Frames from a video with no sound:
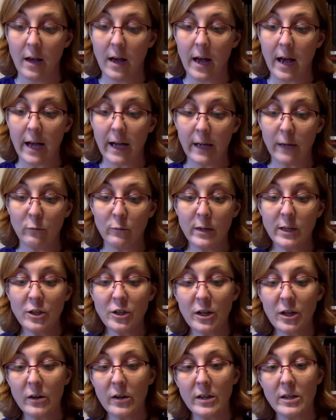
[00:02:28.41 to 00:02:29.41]
I can reach
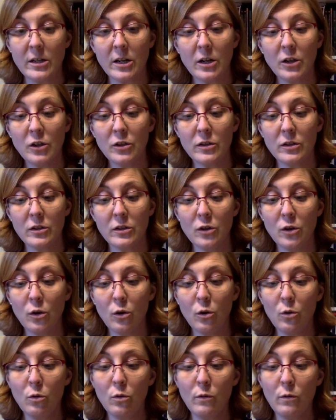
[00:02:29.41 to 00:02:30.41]
out and touch the
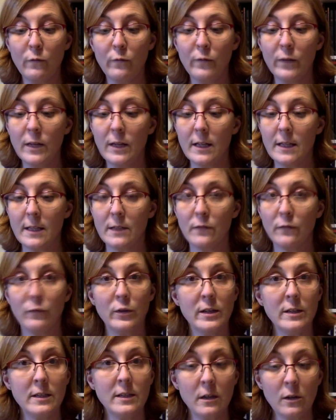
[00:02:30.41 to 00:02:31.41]
snow, feel its
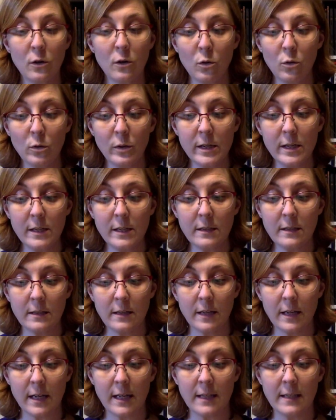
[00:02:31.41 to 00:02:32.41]
freezing coldness,
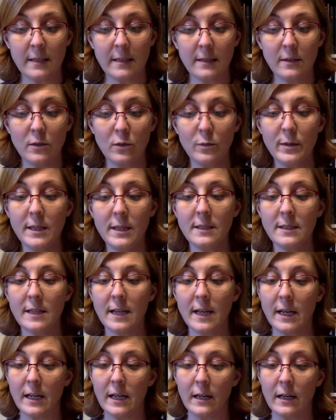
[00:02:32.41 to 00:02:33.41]
and still be
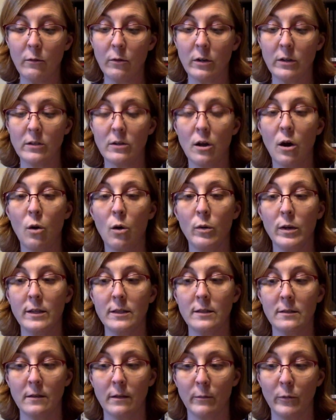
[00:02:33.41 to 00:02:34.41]
standing where it's always
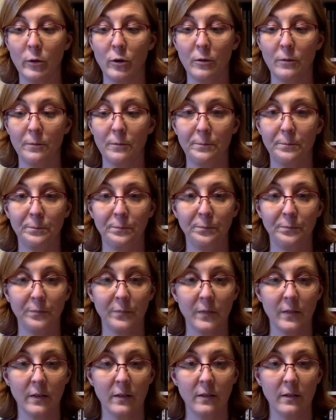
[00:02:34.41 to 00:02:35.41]
summer."
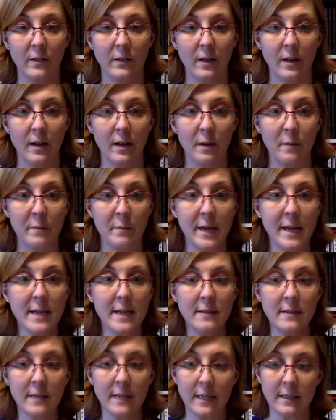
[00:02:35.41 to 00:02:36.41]

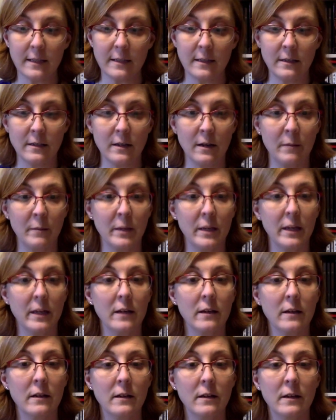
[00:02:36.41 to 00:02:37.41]
"Amazing," said
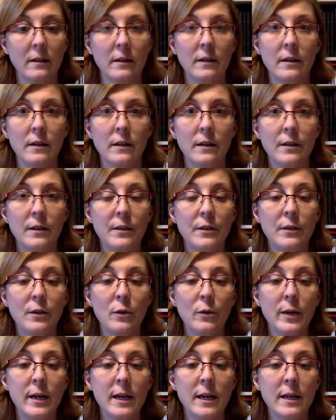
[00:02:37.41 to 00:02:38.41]
Dominic.
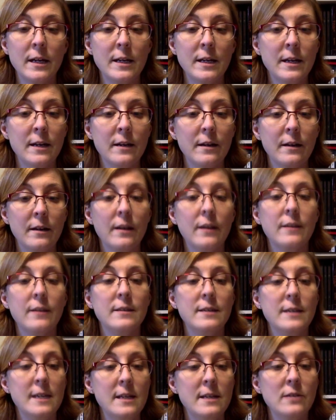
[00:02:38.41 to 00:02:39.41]
Though he had
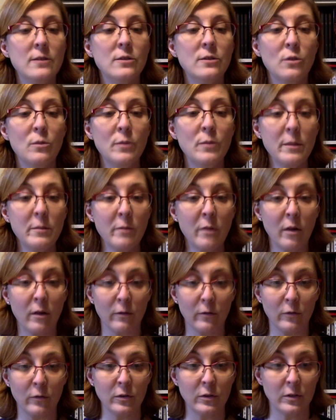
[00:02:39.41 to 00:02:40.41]
seen so many
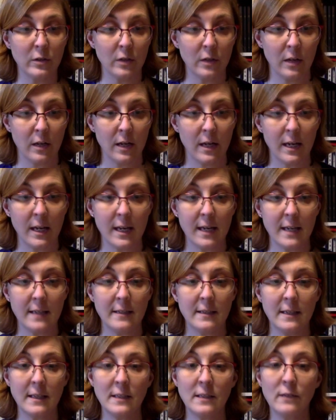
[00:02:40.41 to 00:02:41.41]
marvels, his
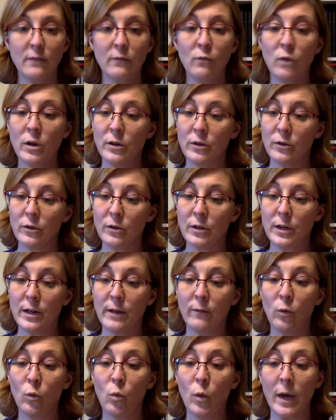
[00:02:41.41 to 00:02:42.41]
sense of wonder
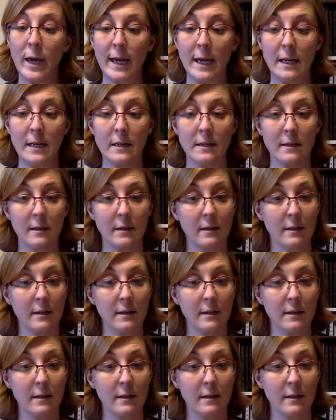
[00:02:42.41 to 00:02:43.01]
never waned.